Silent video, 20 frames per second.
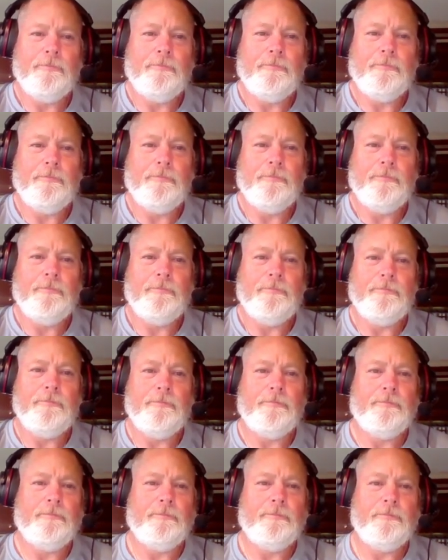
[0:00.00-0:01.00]

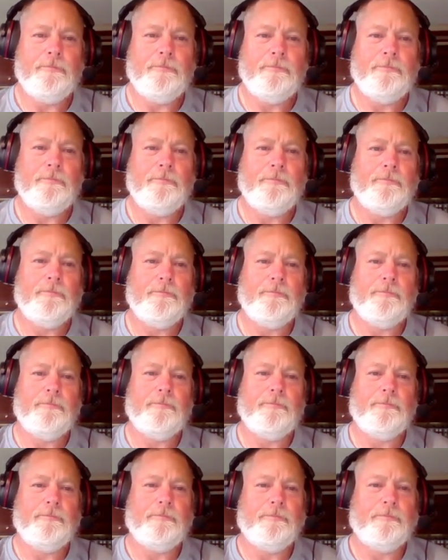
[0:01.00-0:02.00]

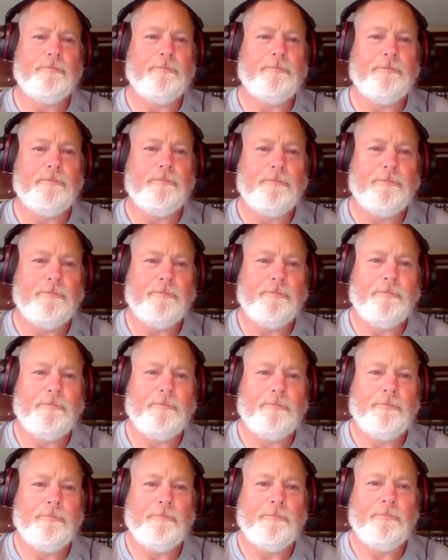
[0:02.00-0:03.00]

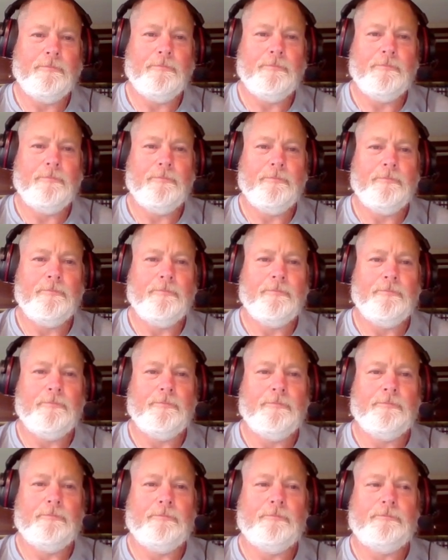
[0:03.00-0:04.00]

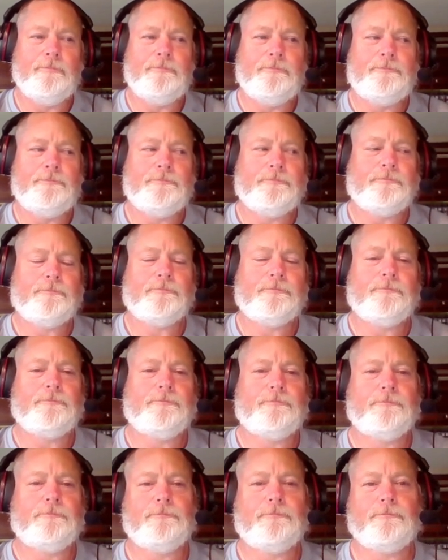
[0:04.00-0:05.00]

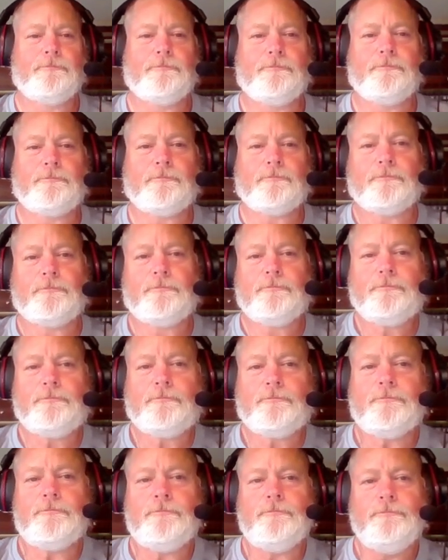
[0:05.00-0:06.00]

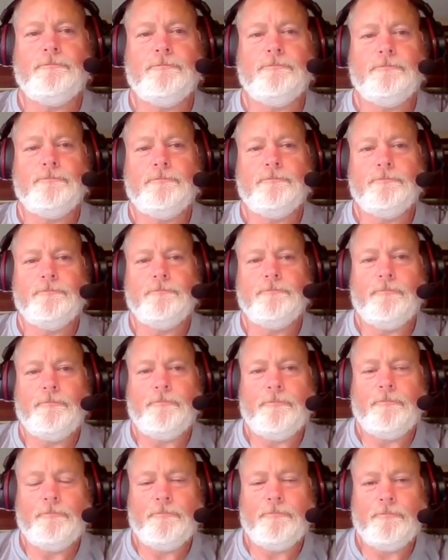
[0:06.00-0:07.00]

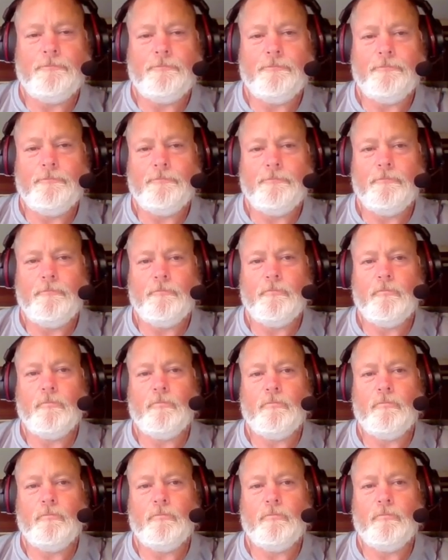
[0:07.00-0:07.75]
(silent)